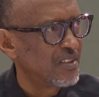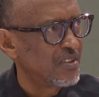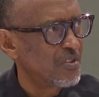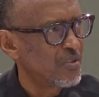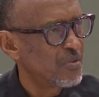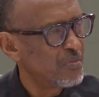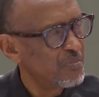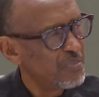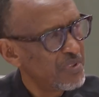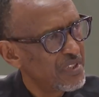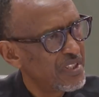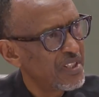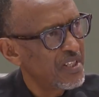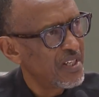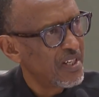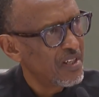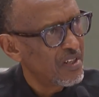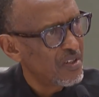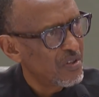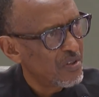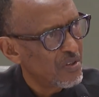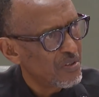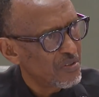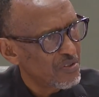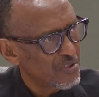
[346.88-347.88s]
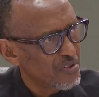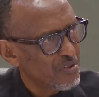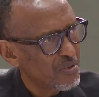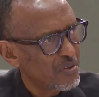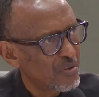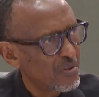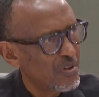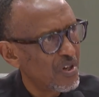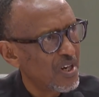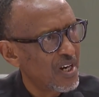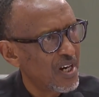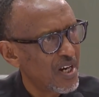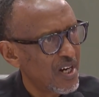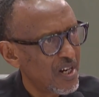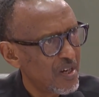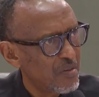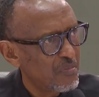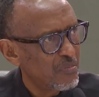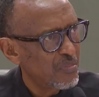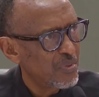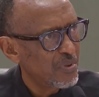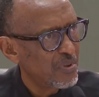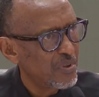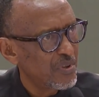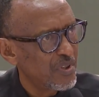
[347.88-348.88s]
to be also
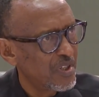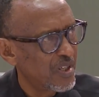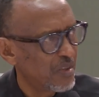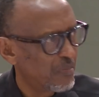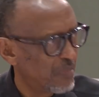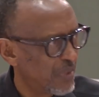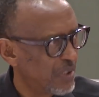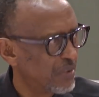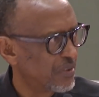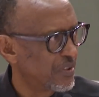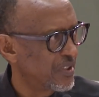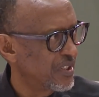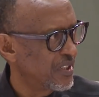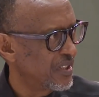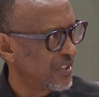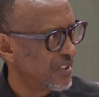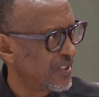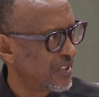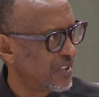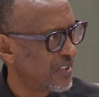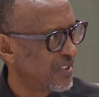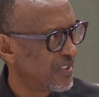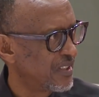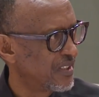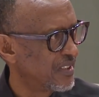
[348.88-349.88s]
humble about it.